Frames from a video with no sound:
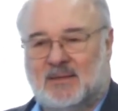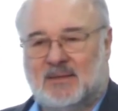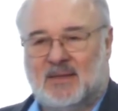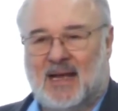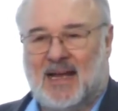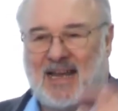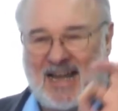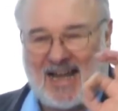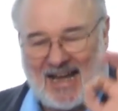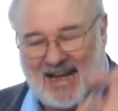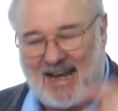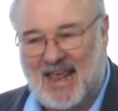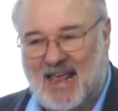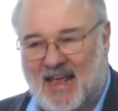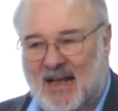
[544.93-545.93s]
and
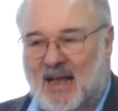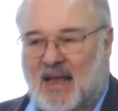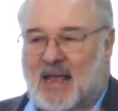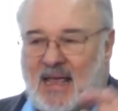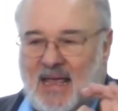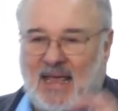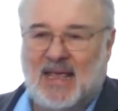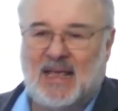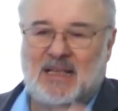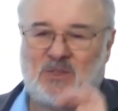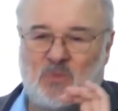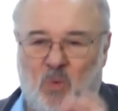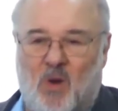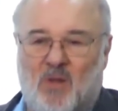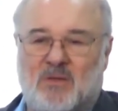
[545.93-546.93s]
clear, here's
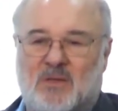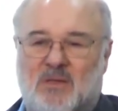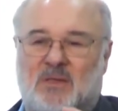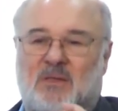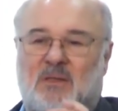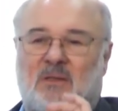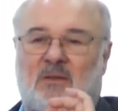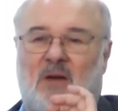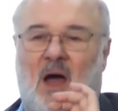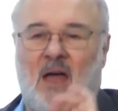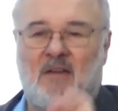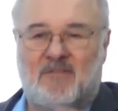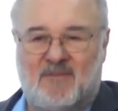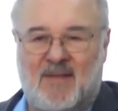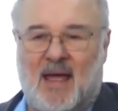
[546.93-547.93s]
what I
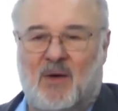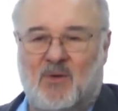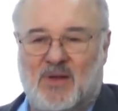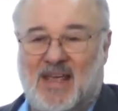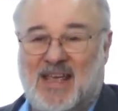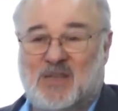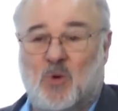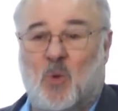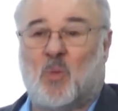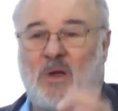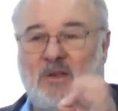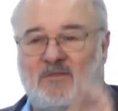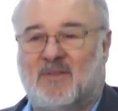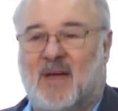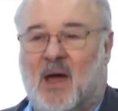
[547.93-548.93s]
found, here's what we
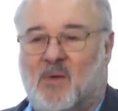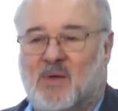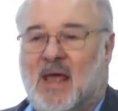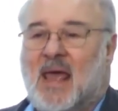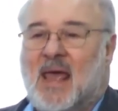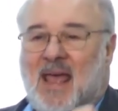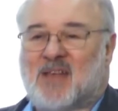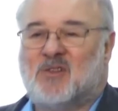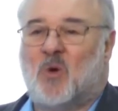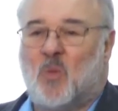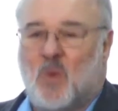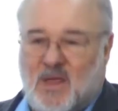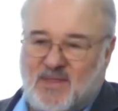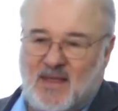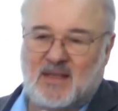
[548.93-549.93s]
found, here's what
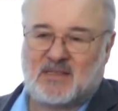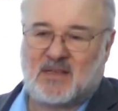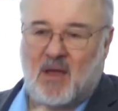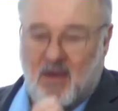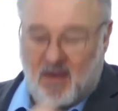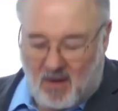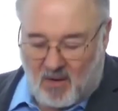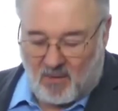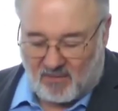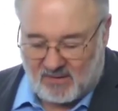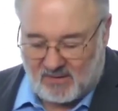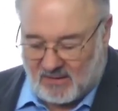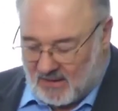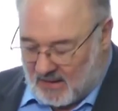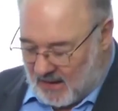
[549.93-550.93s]
we think's going on.
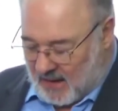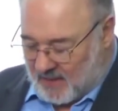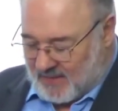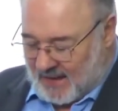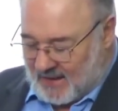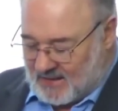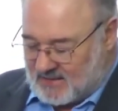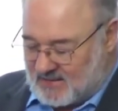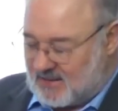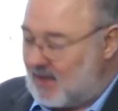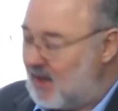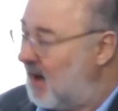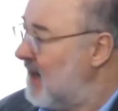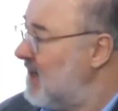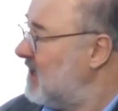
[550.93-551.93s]
And that is the
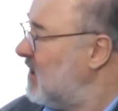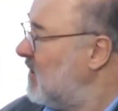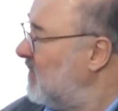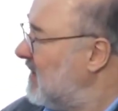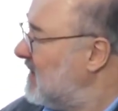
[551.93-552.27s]
idea of the